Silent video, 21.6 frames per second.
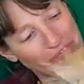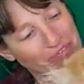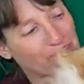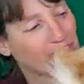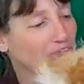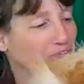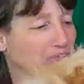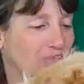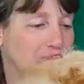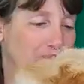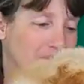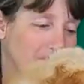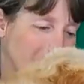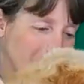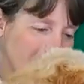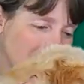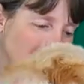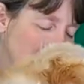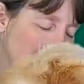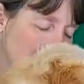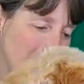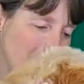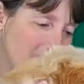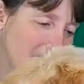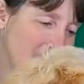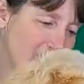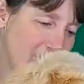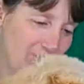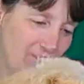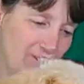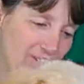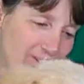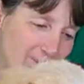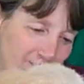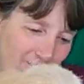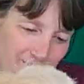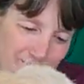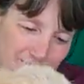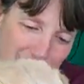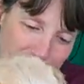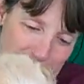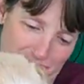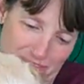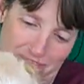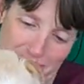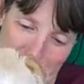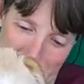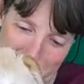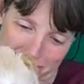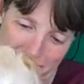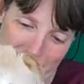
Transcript: Benni's ID number at the Baldwin Park Shelter is